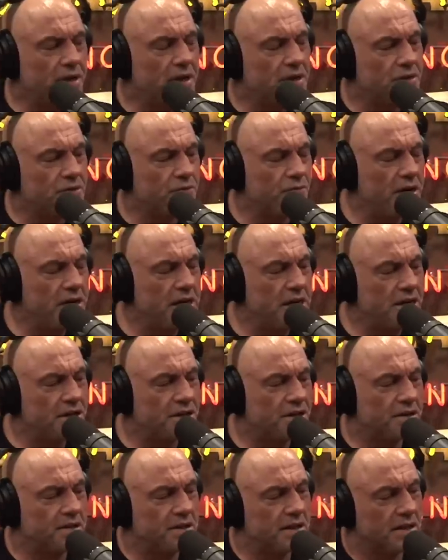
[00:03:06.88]
it's
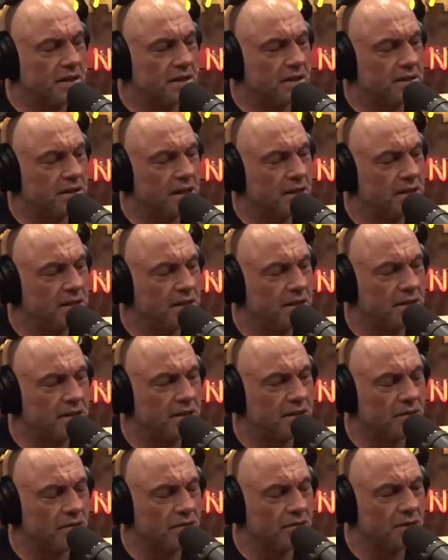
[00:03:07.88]
radiation sickness that did
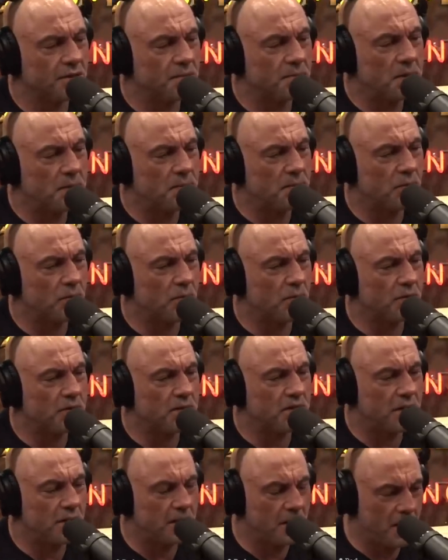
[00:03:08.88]
this to all these people, or
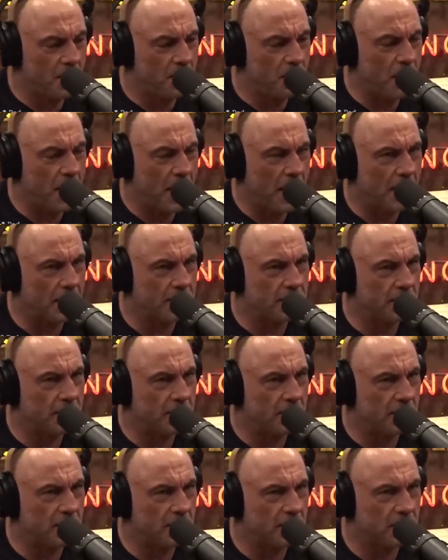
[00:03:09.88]
was it an impact
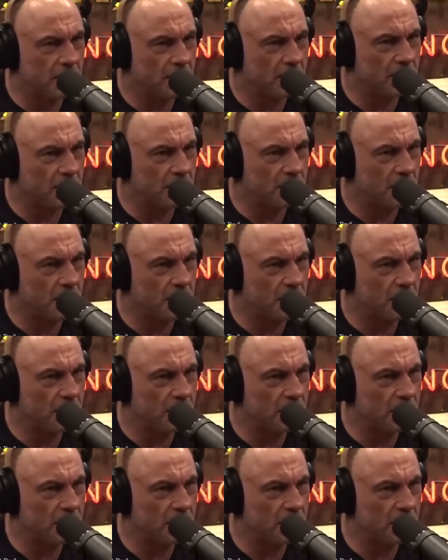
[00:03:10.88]
that did this to all these people?